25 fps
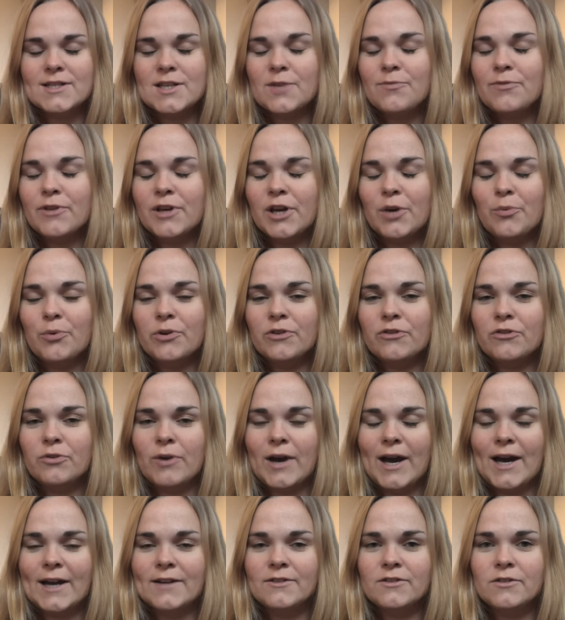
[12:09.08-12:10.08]
Okay, something I want
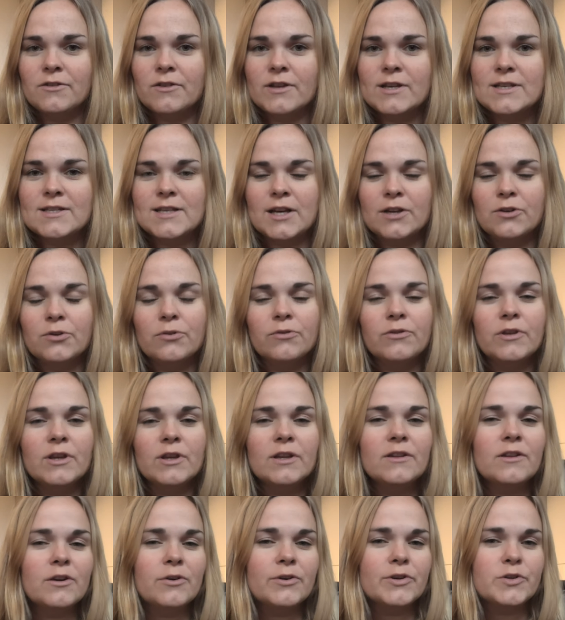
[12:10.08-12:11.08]
to add to this. I do
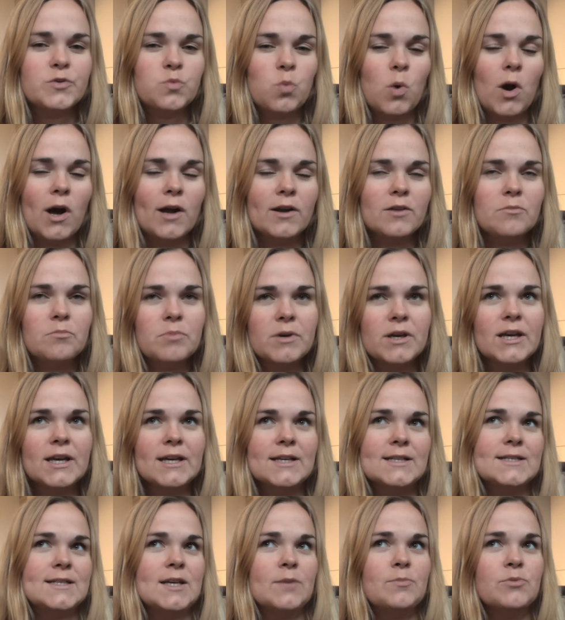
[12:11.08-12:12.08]
think there is one
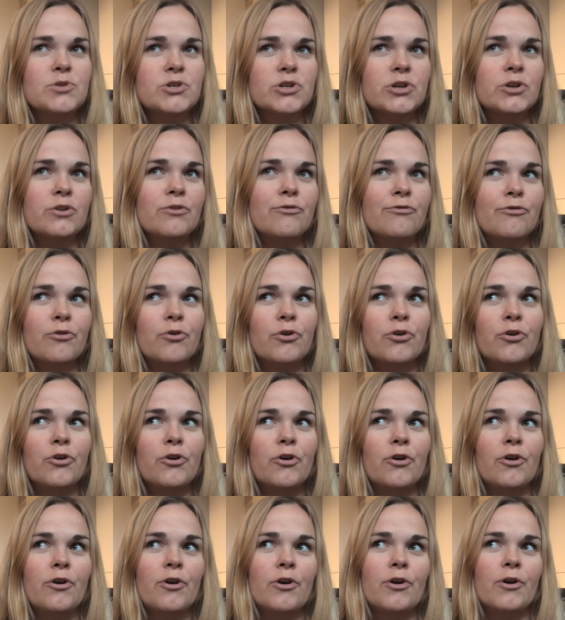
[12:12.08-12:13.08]
big exception
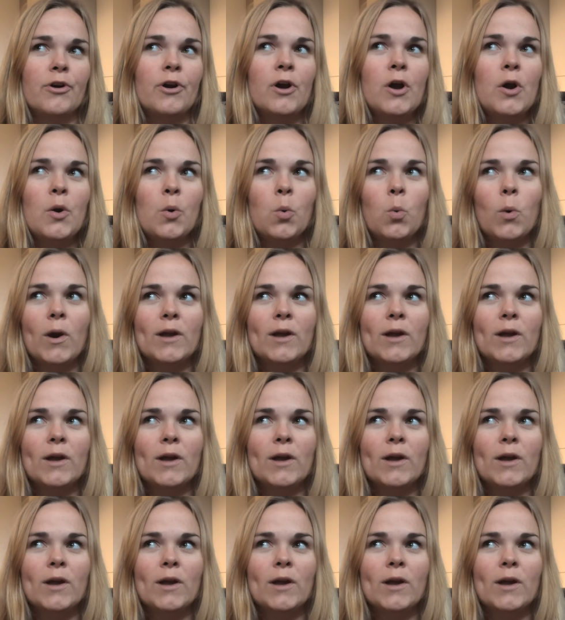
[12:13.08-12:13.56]
for